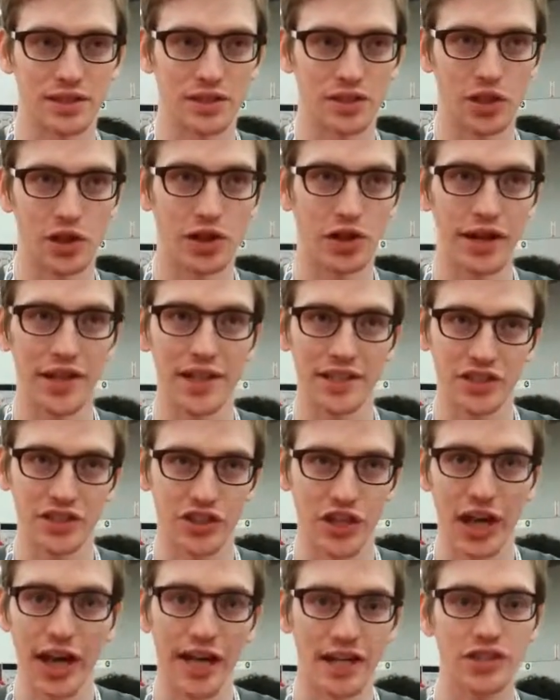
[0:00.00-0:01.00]
current
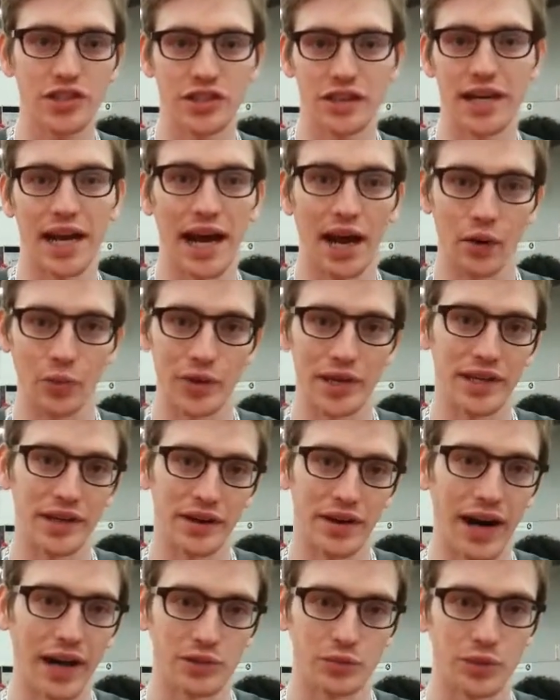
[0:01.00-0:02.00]
change in how we
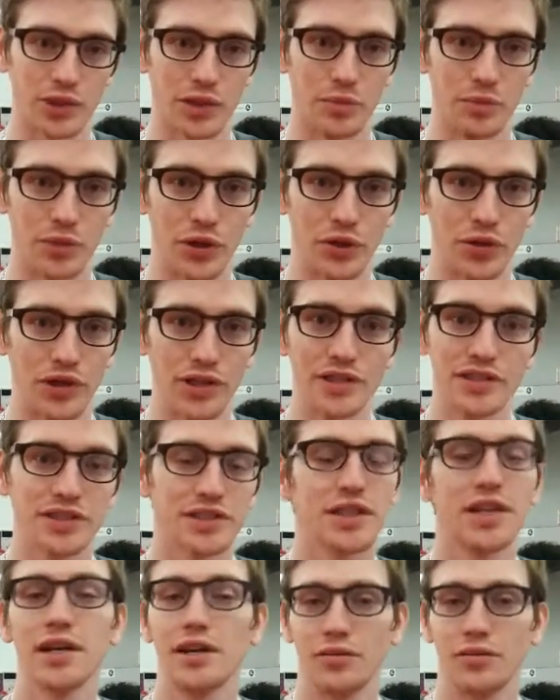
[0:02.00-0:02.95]
interact with computers